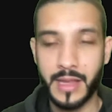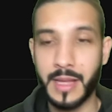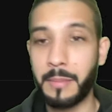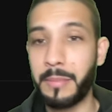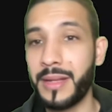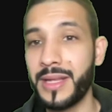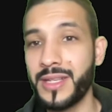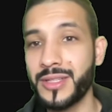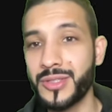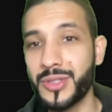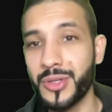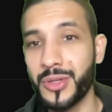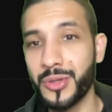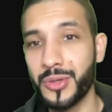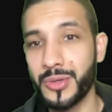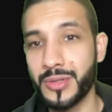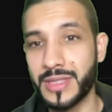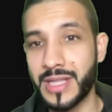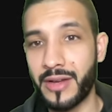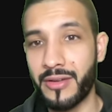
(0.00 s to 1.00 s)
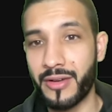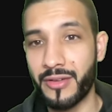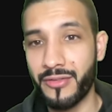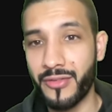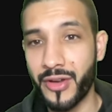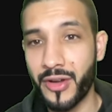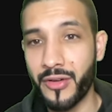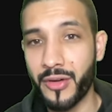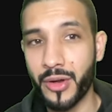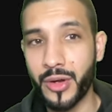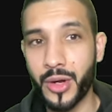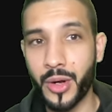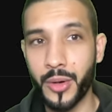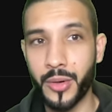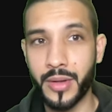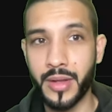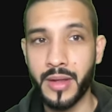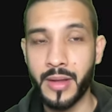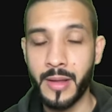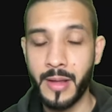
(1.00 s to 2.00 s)
then please do use that referral
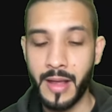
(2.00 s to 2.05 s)
code.